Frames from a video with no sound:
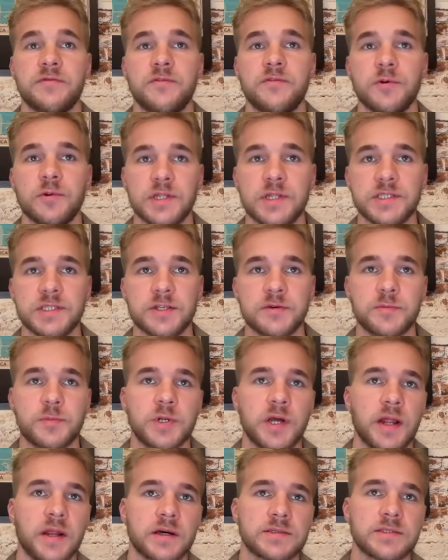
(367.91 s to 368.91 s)
full list of
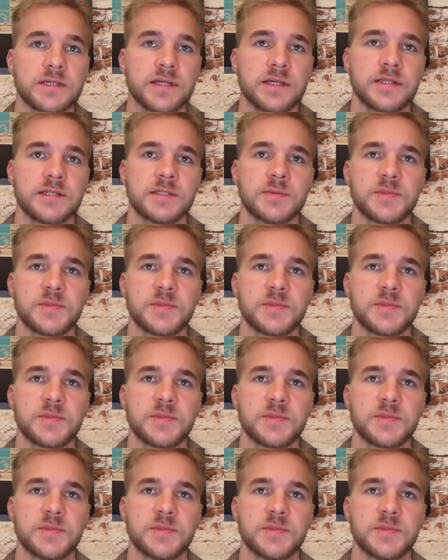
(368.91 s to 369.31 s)
products and